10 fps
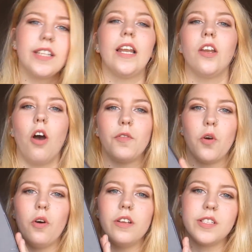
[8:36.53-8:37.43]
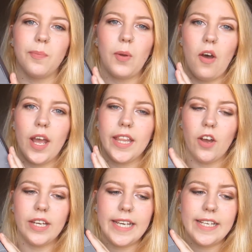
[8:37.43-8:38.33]
then I've got a supply that
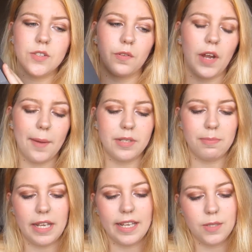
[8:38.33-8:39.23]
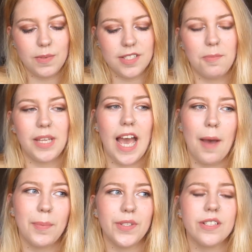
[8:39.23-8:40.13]
I need, or if I happen to be at his when something
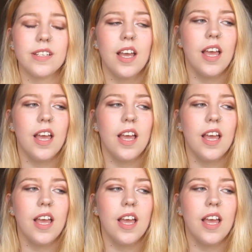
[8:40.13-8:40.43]
happens